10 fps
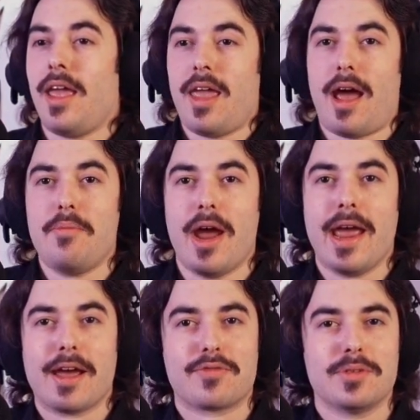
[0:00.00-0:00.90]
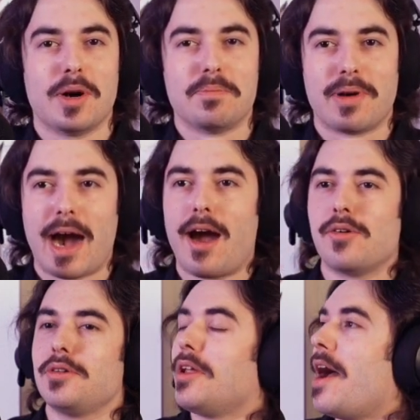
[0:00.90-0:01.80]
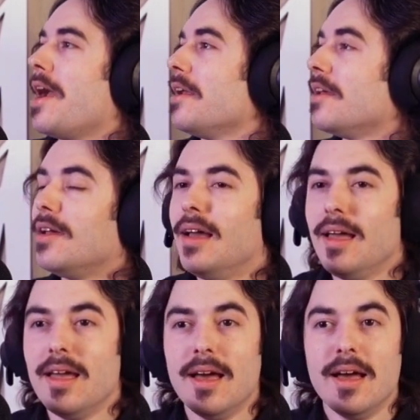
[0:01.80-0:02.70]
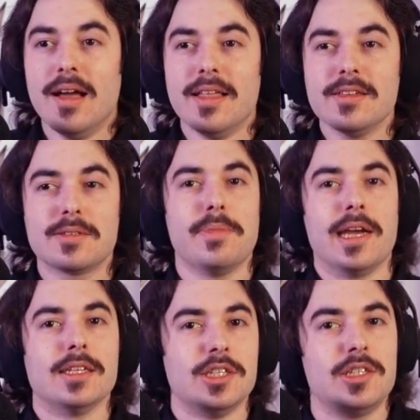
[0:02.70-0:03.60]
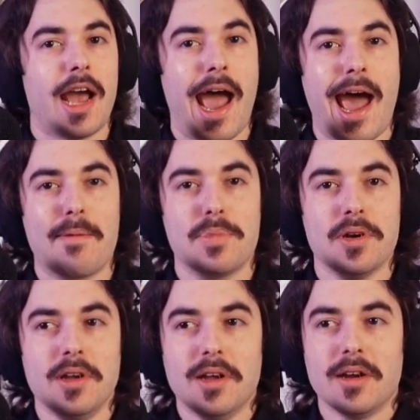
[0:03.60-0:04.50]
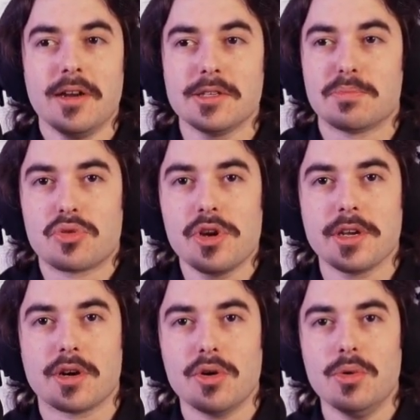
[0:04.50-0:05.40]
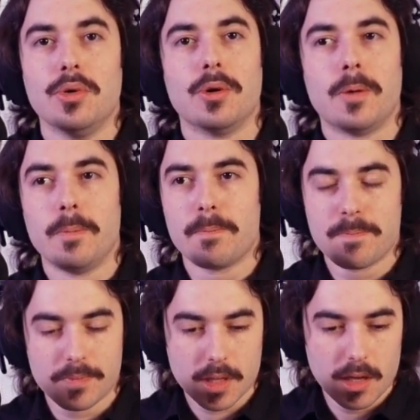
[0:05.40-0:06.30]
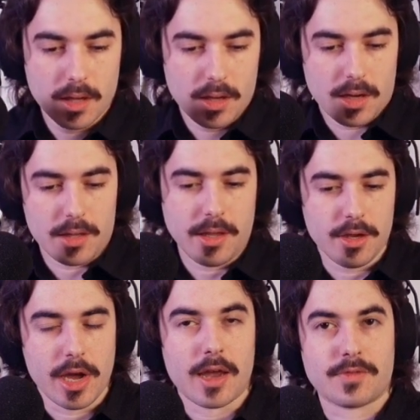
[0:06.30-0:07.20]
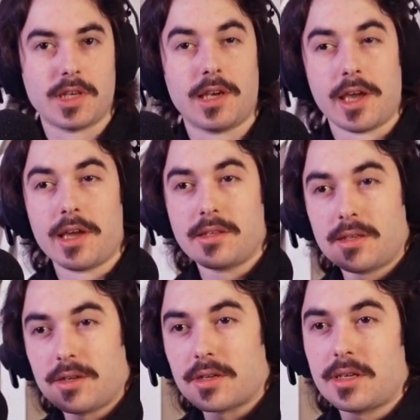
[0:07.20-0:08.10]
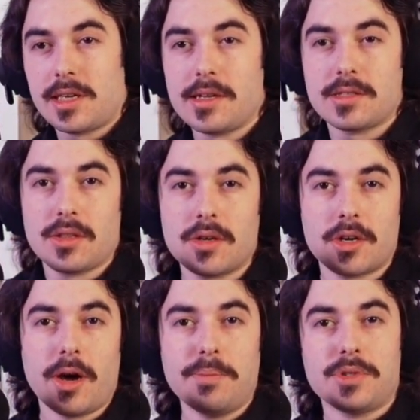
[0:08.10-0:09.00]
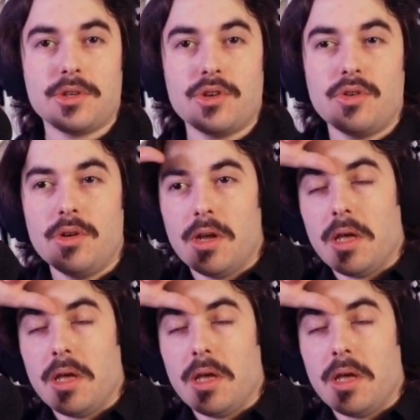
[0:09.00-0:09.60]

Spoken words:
I'm hanging from a power line. This is my job? It is pretty cool. And then you have kids, and your kids look up to you.